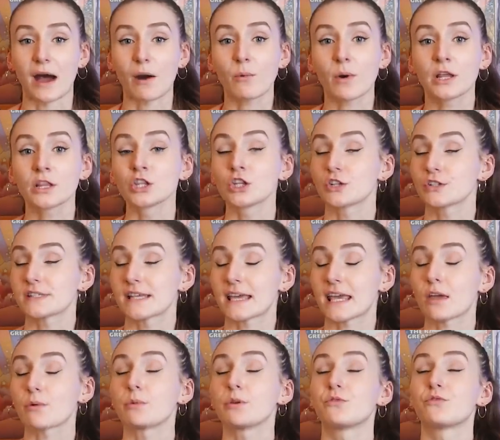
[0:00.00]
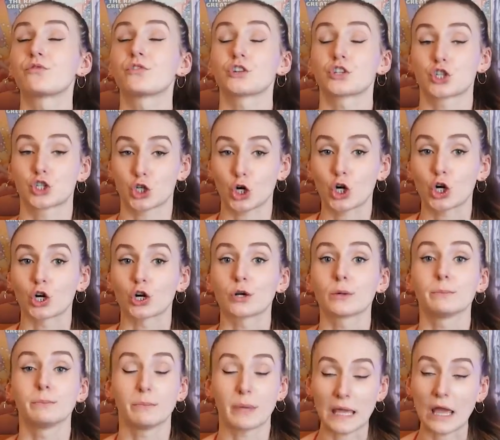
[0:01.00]
that one looks like it would for sure
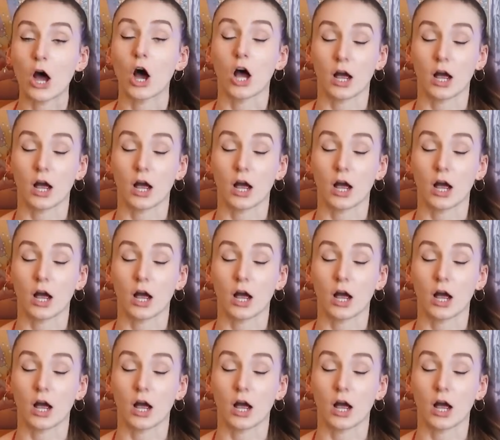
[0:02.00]
be